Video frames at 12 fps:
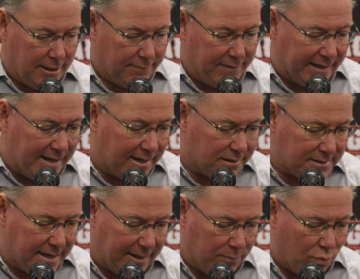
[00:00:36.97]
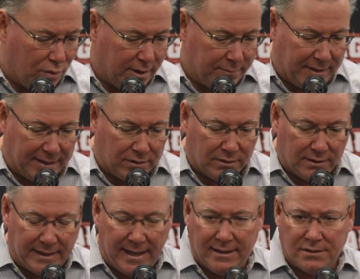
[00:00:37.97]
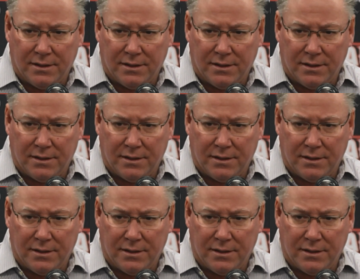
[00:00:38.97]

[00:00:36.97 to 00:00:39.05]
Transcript: they got us game one, but I thought the guys